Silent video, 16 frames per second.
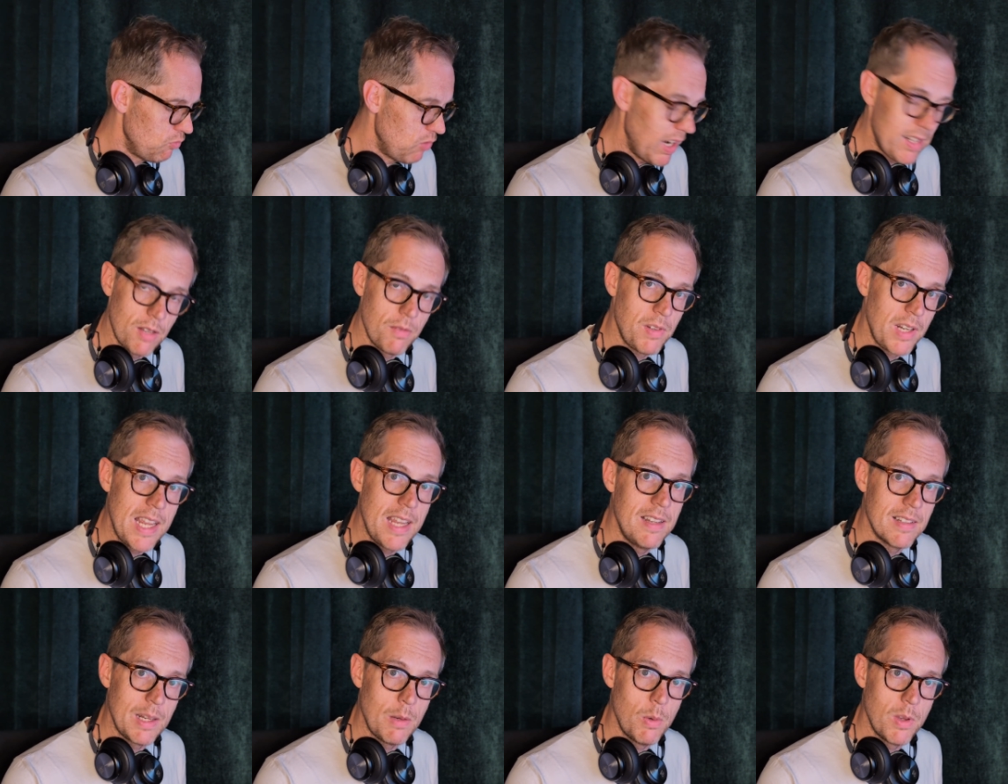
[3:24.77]
relatively
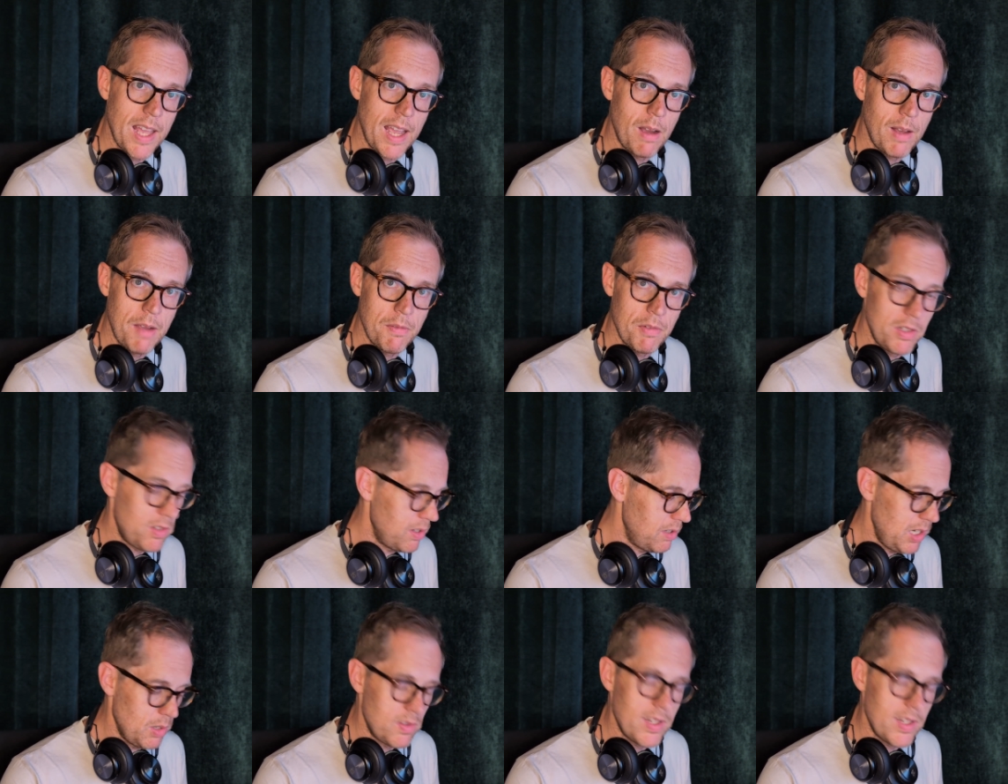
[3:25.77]
easily without having to you know,